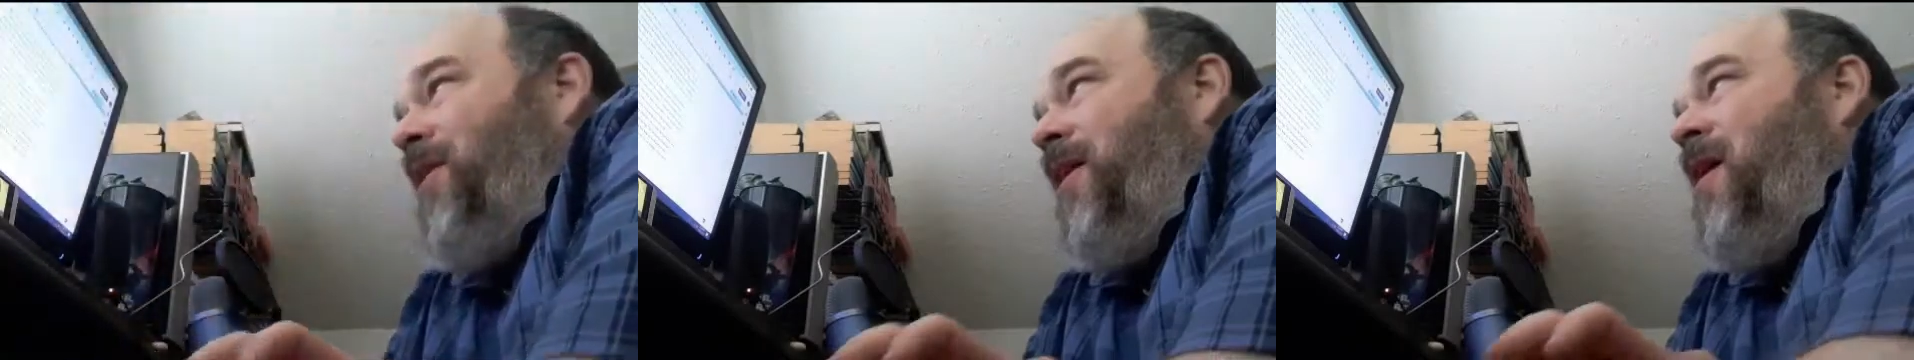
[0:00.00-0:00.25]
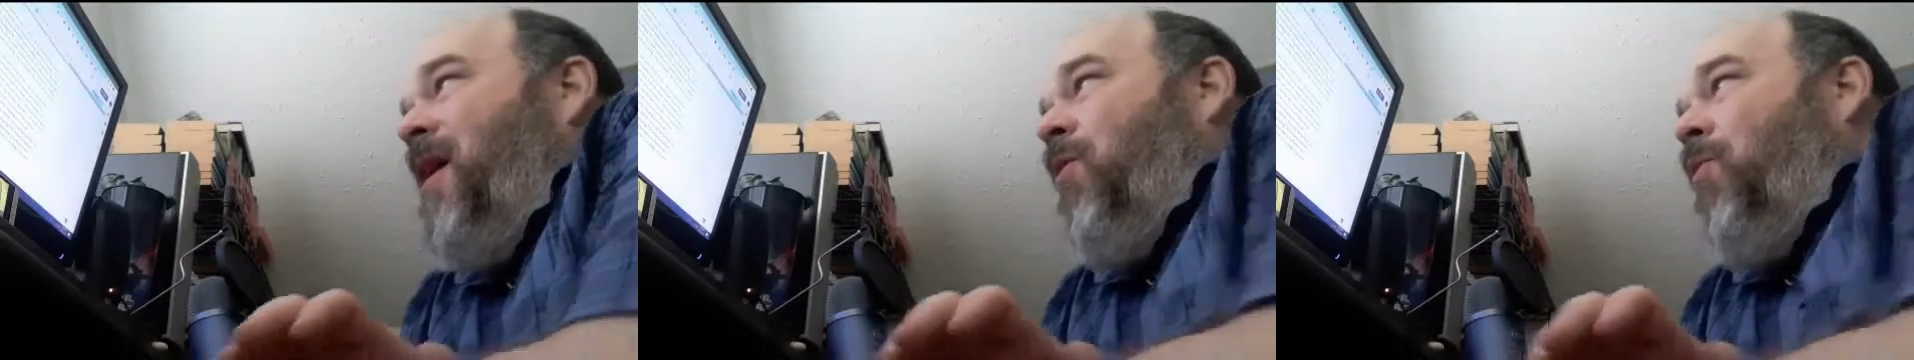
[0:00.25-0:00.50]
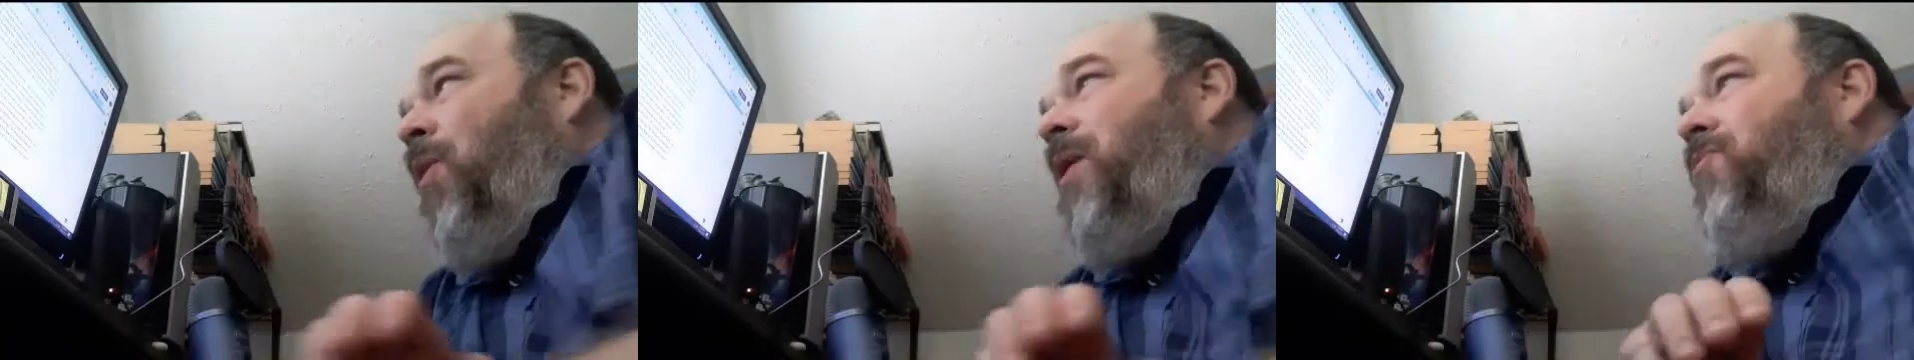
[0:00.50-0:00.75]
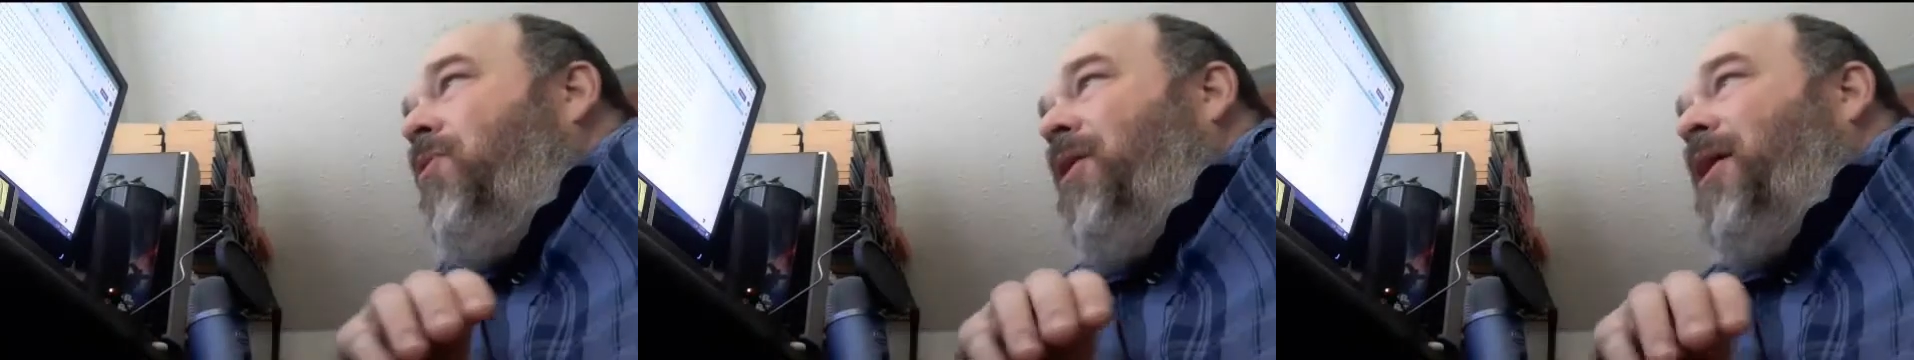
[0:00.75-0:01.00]
the
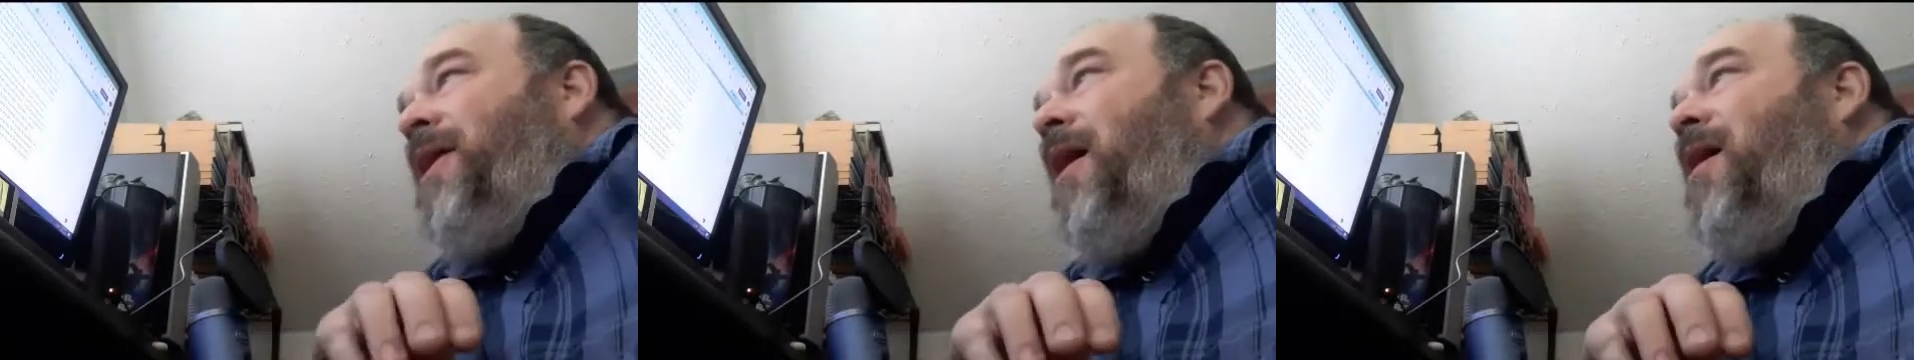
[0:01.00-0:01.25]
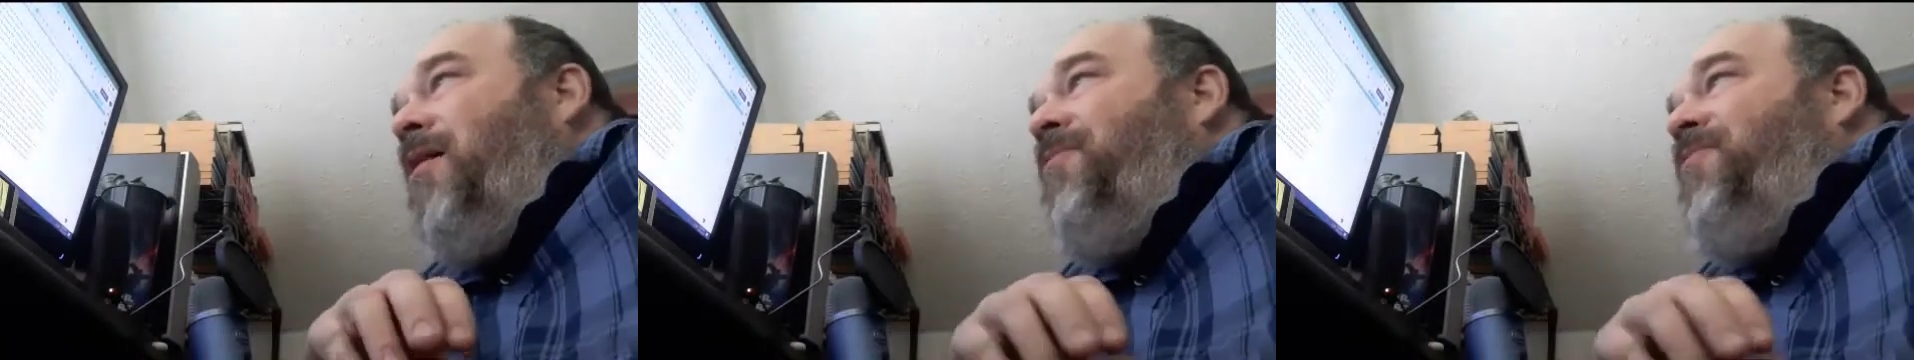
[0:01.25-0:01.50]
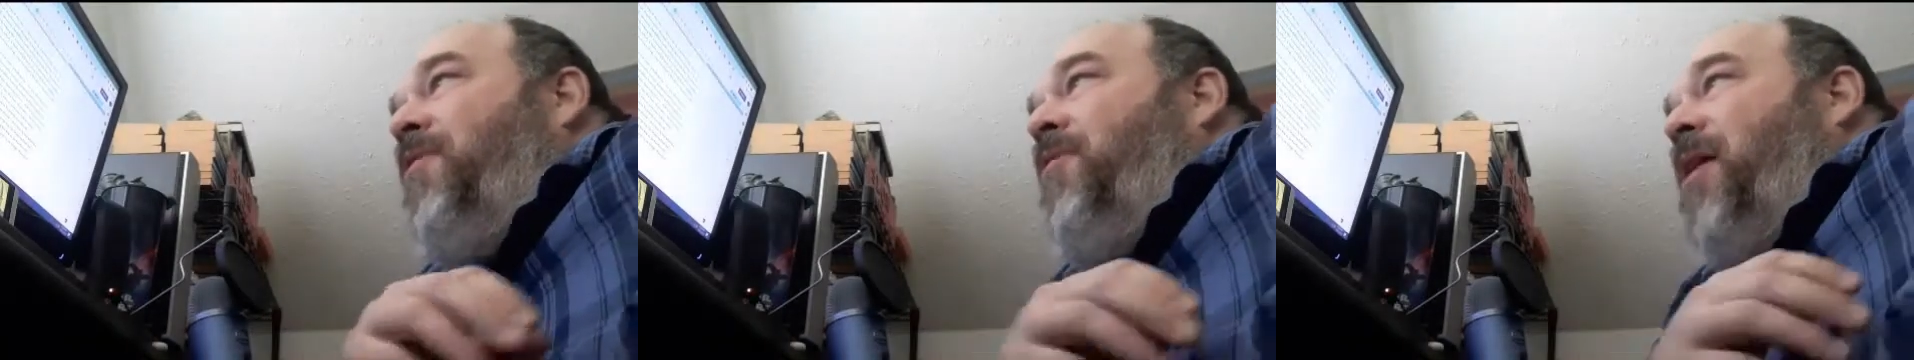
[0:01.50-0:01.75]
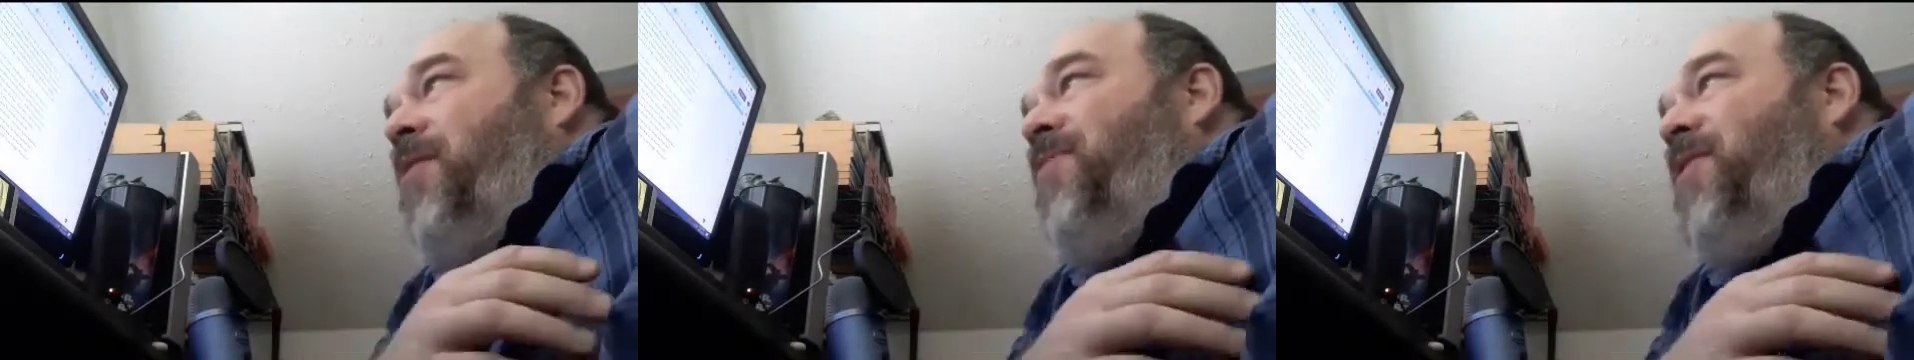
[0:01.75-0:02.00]
one where a young
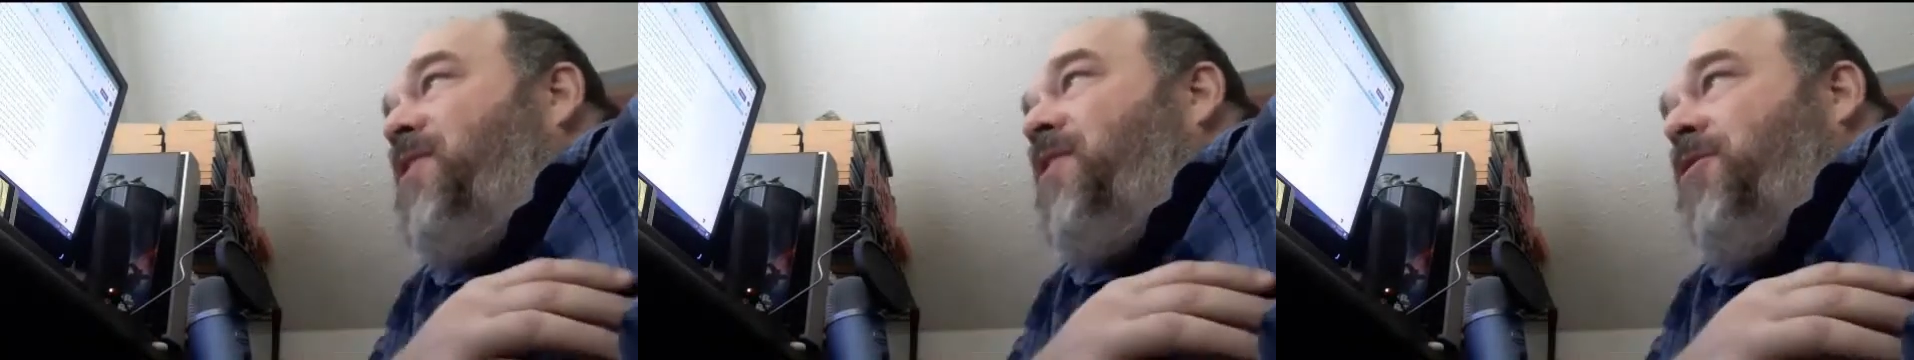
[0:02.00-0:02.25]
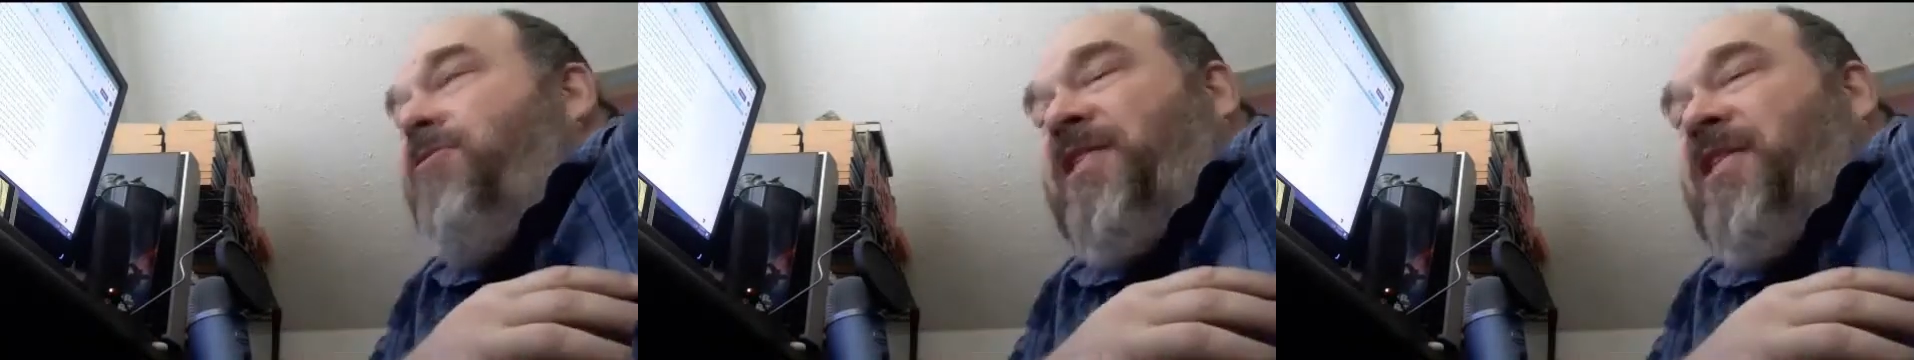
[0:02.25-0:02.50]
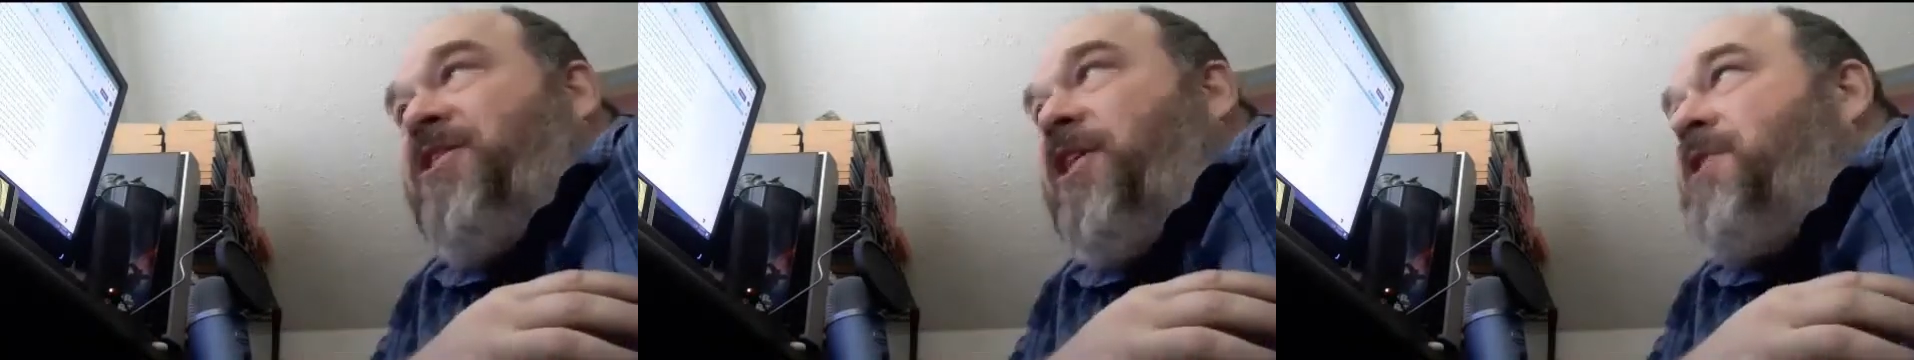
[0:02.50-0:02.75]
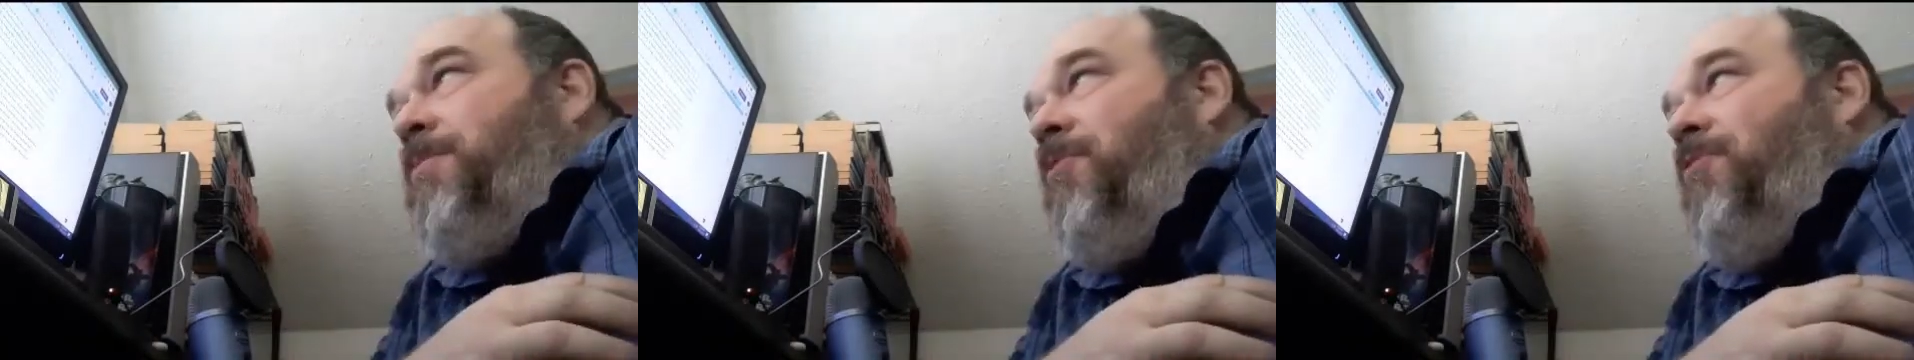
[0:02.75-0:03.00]
Elvira convinces her
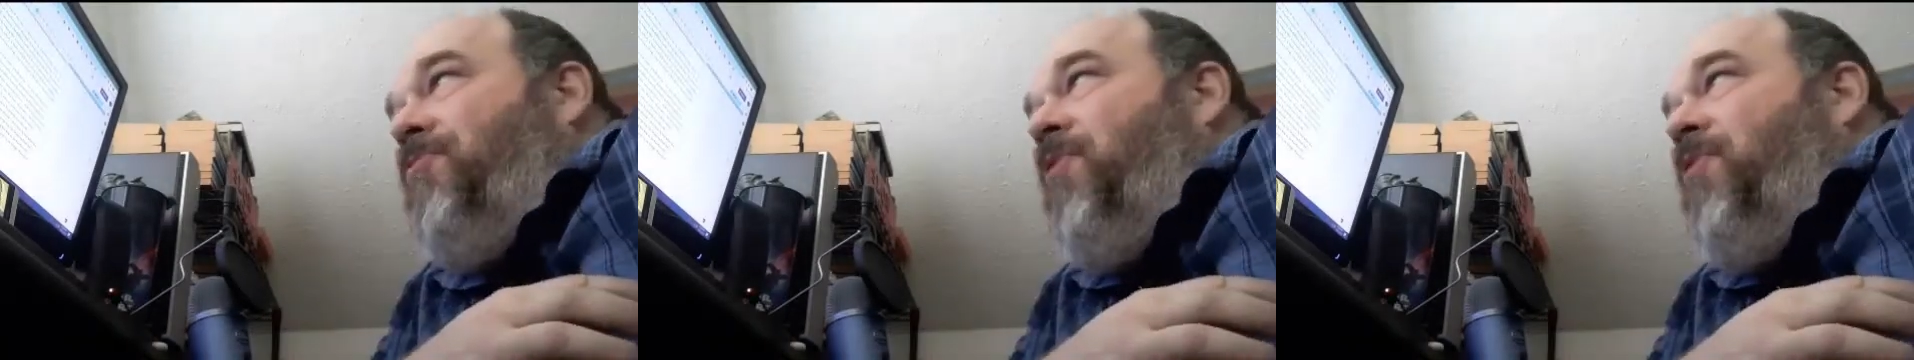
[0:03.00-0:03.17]
suggestible